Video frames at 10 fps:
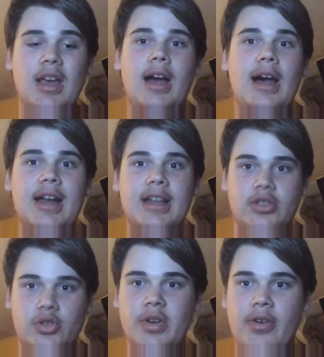and uh,
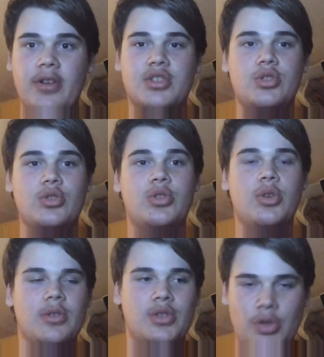it's already grossed
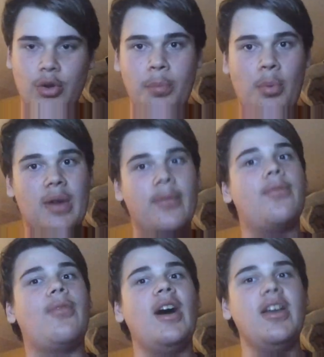two point
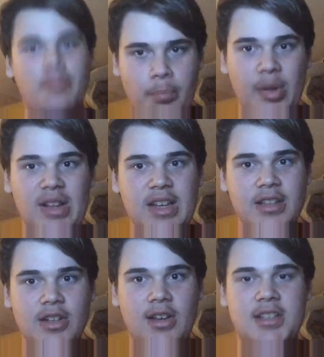five
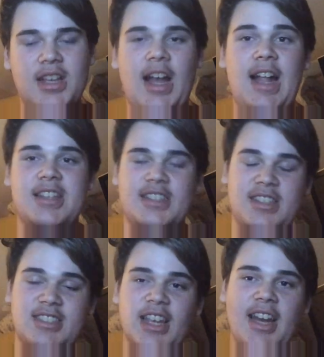billion dollars, and it's the
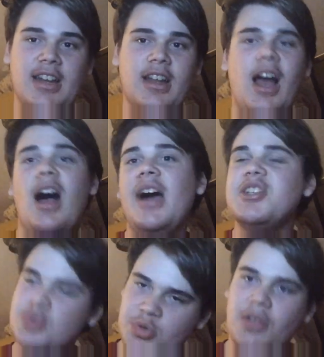second
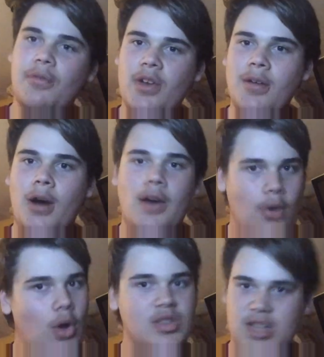highest grossing film of
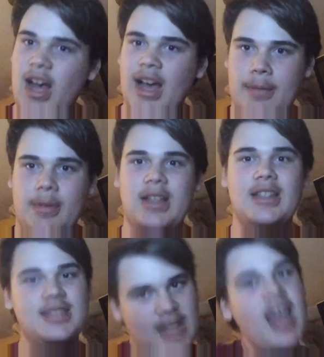all time.
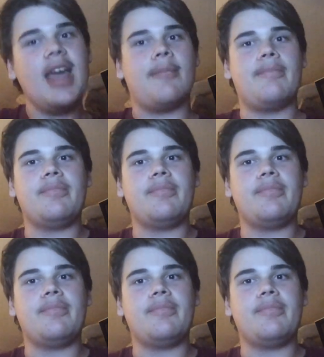Damn.